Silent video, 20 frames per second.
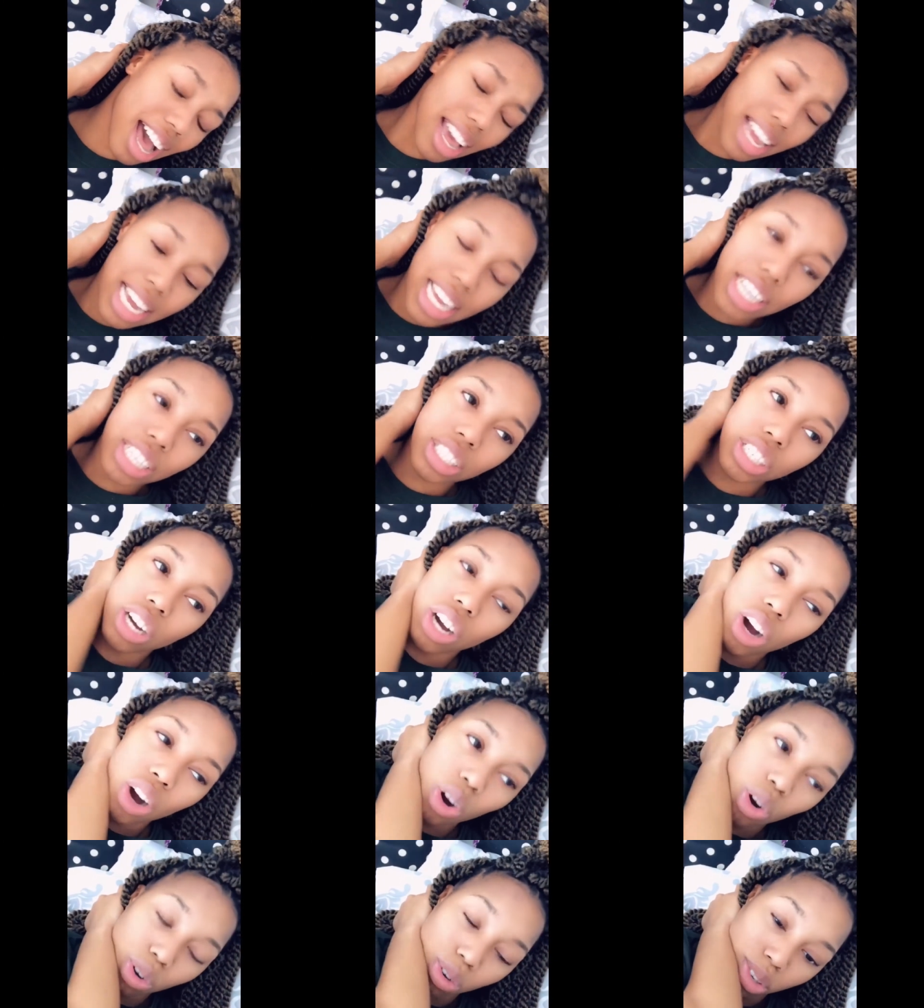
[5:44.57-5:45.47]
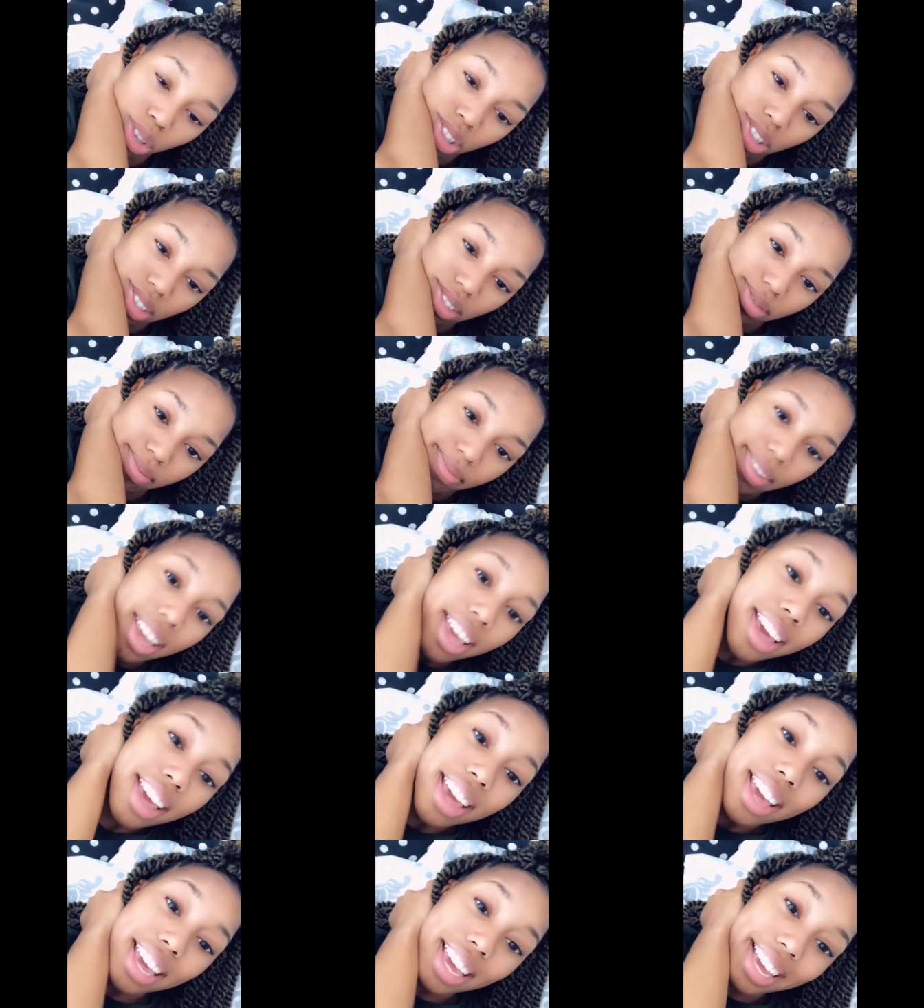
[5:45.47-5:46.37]
da. He knows.
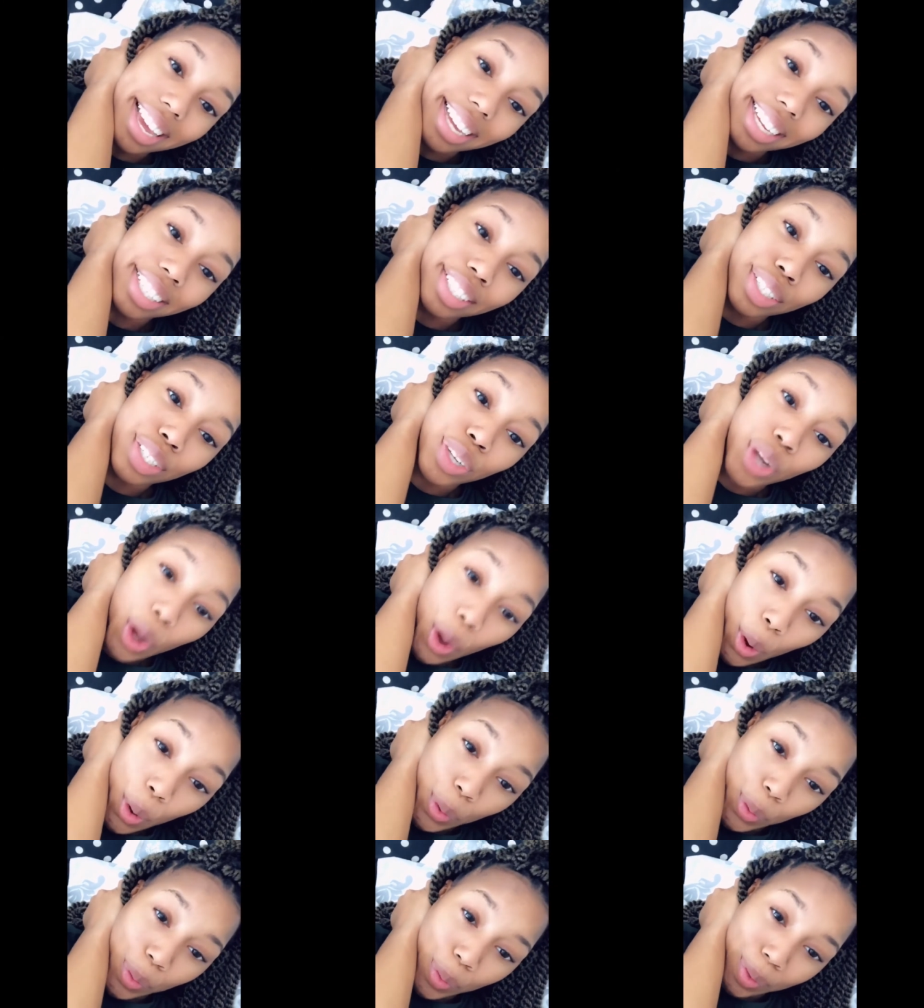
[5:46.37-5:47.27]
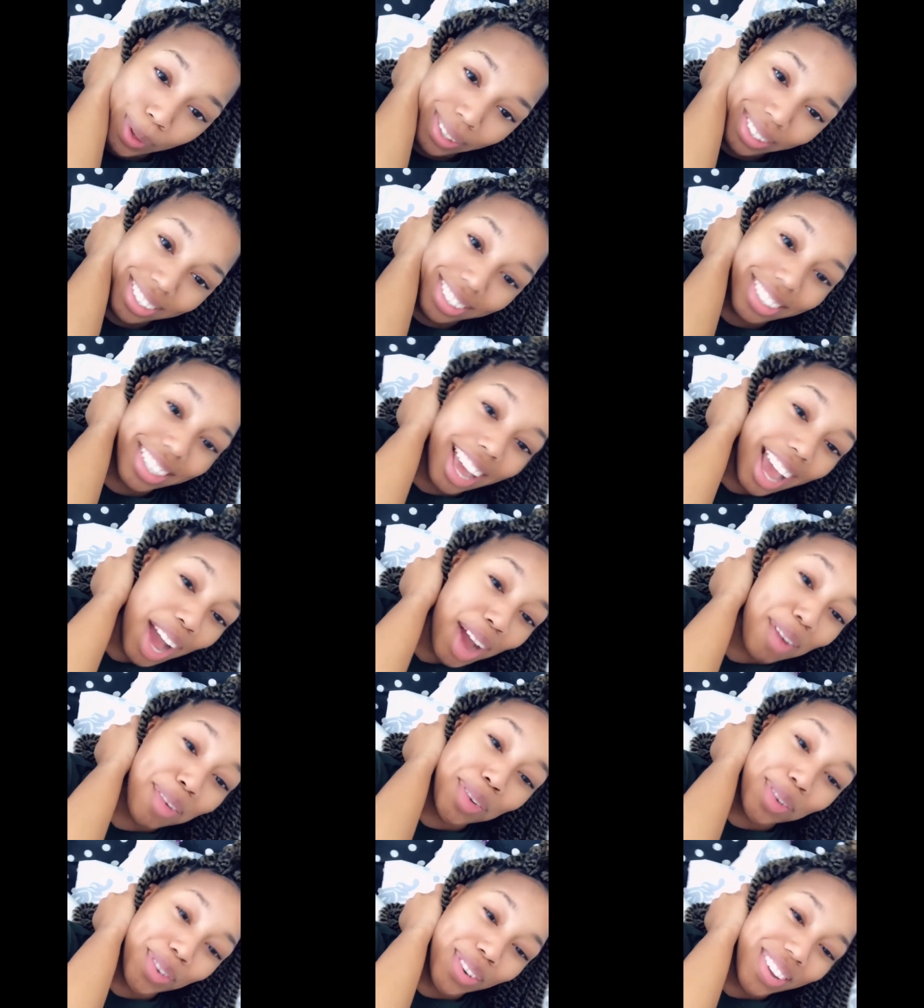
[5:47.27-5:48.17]
He knows that
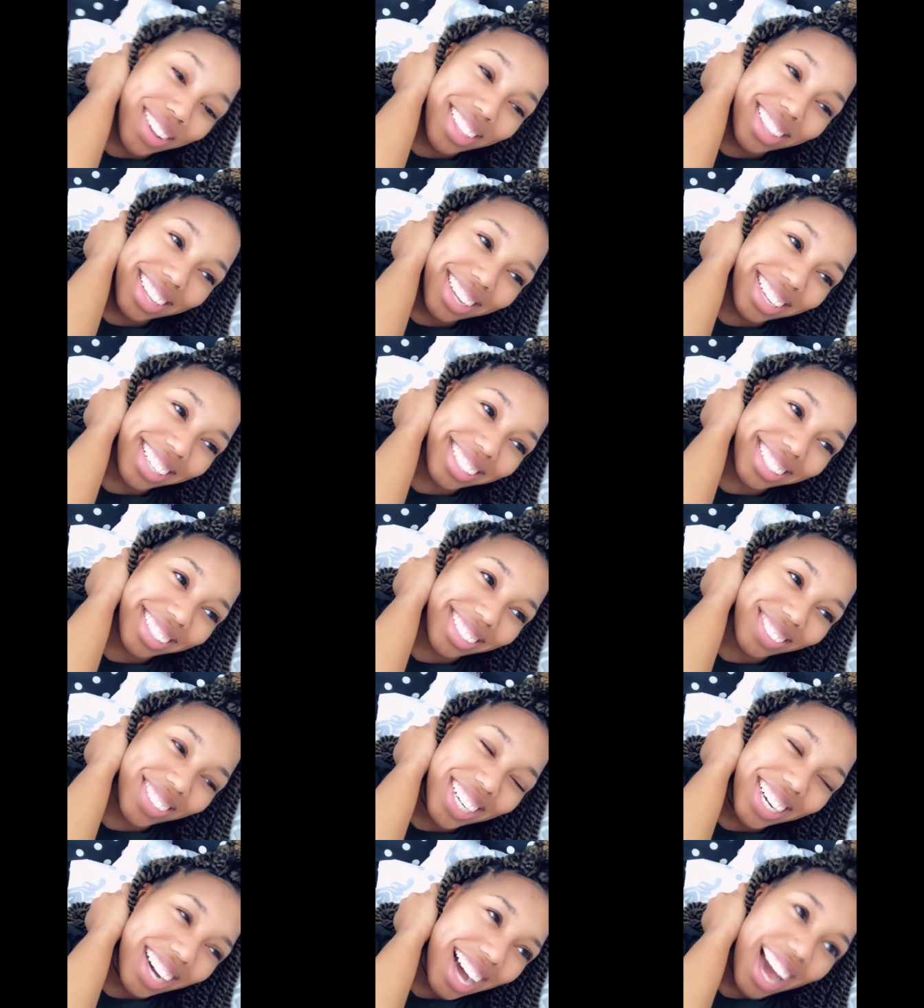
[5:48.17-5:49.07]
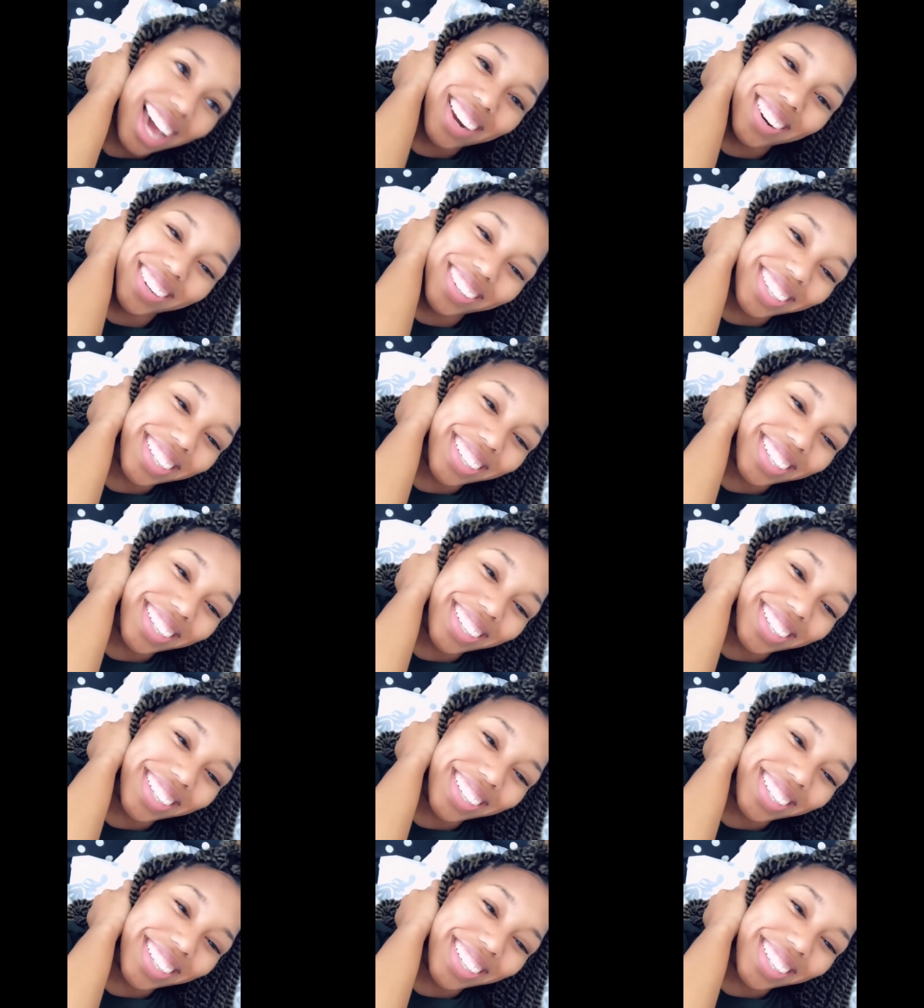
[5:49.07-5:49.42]
I'm doing this. Well, I don't